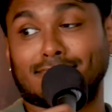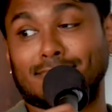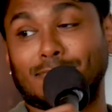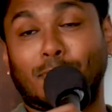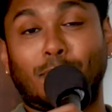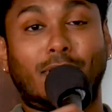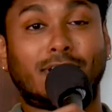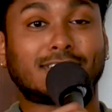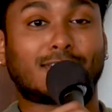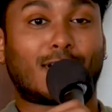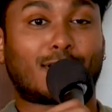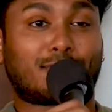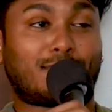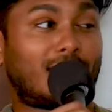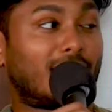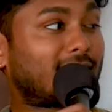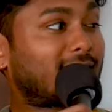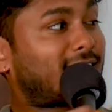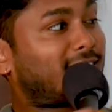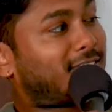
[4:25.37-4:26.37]
No one got
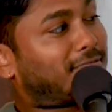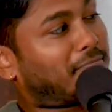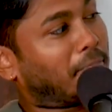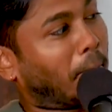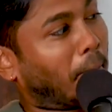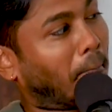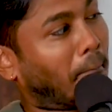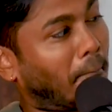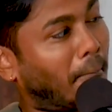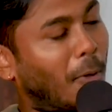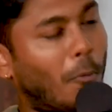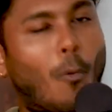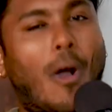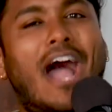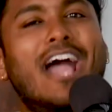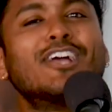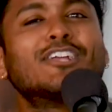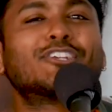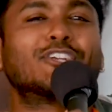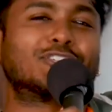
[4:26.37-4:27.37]
fucked.
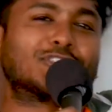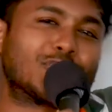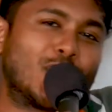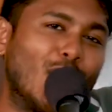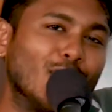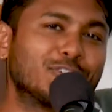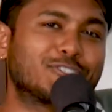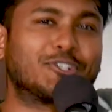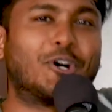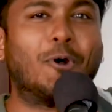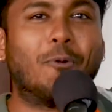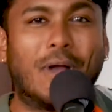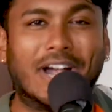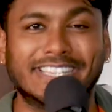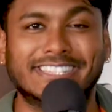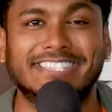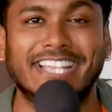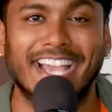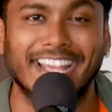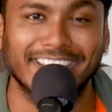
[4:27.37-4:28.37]
Why is your shawl so
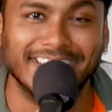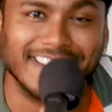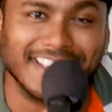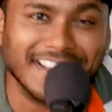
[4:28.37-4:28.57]
wet then?